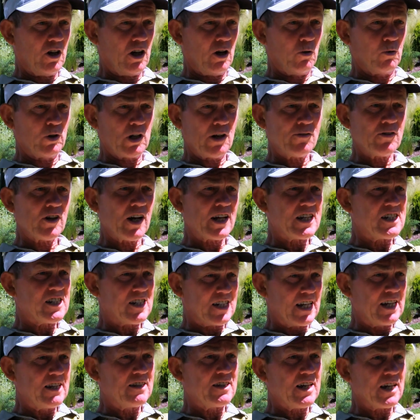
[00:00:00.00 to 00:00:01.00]
And whenever I
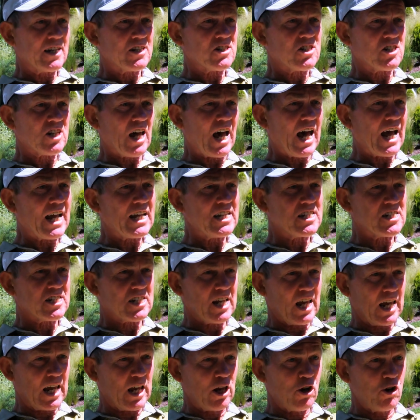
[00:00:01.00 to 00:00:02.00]
see this, I
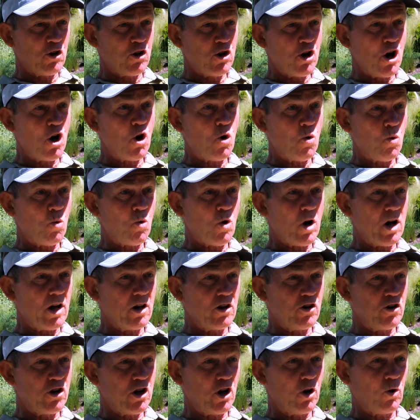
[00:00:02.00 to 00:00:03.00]
say no,
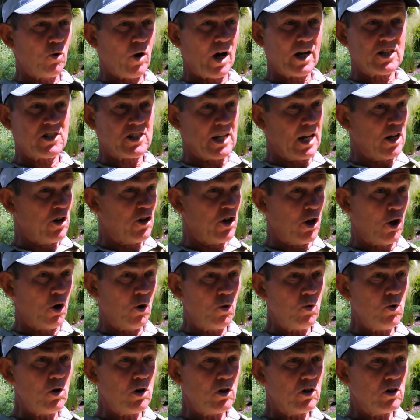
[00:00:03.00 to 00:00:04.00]
no. I say
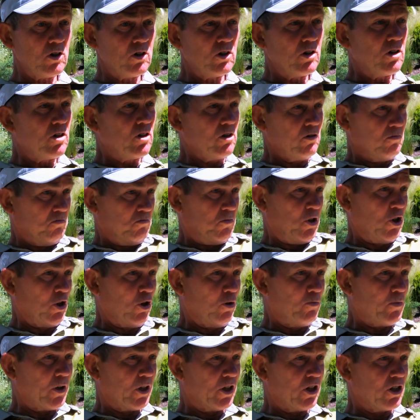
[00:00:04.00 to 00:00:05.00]
no, you
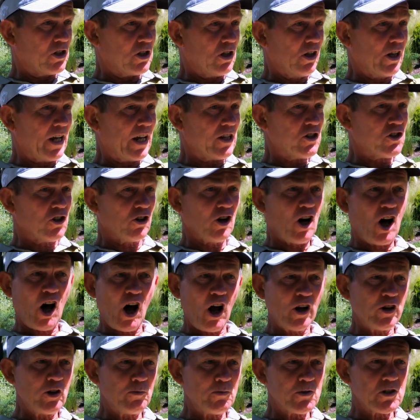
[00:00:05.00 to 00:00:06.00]
know, because unless you're
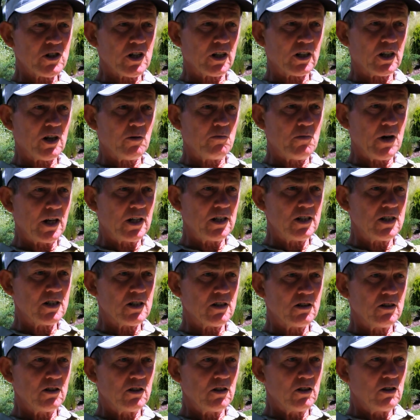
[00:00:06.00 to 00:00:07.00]
100% committed,
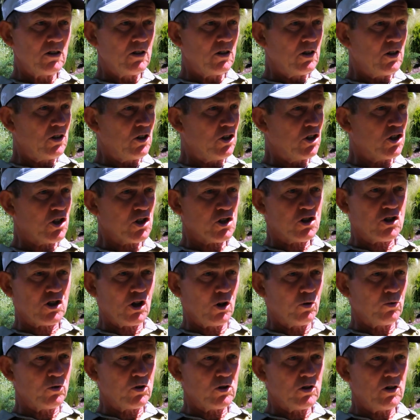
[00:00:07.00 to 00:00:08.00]
you just
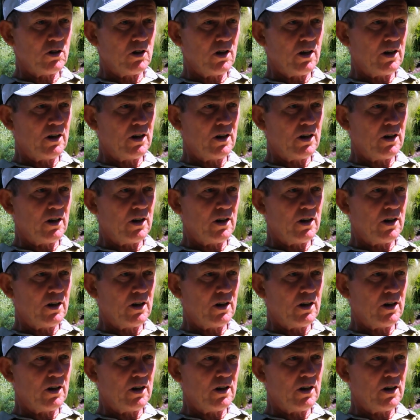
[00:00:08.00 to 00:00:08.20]
don't.